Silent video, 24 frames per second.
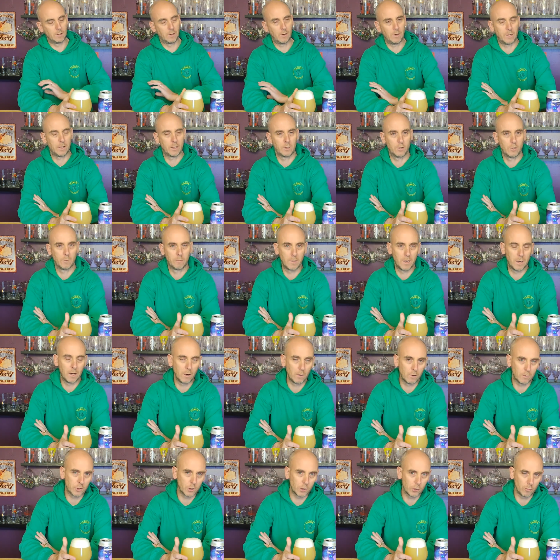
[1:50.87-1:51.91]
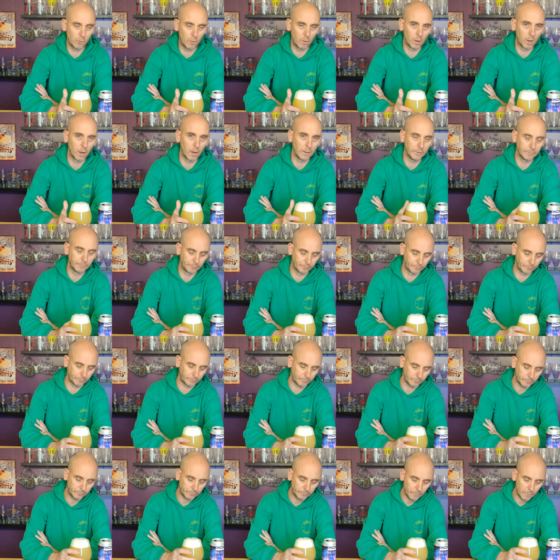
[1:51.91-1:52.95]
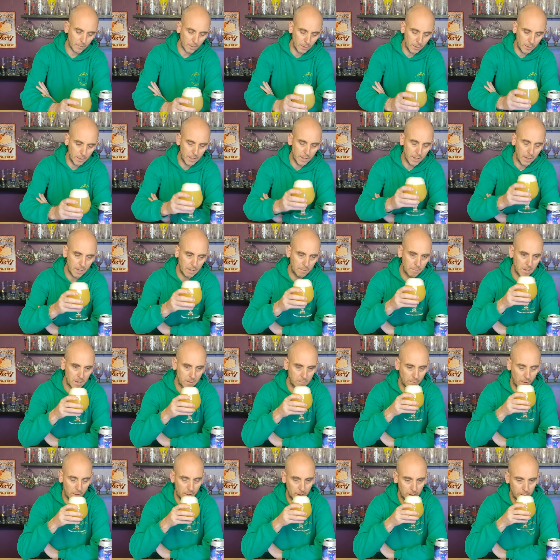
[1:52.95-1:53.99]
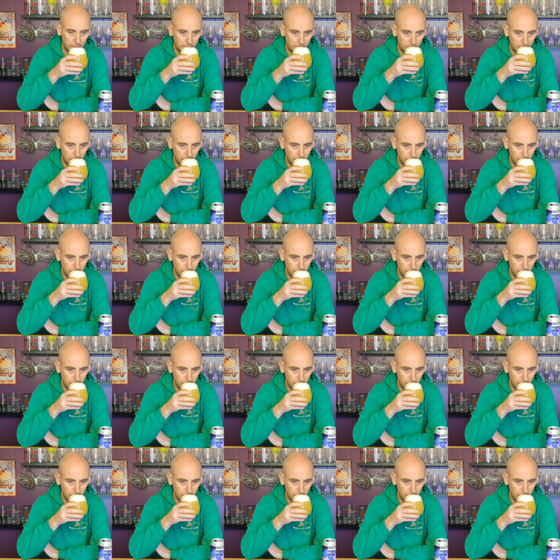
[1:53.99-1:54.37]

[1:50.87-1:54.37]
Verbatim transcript: like it should be a lot stronger in ABV.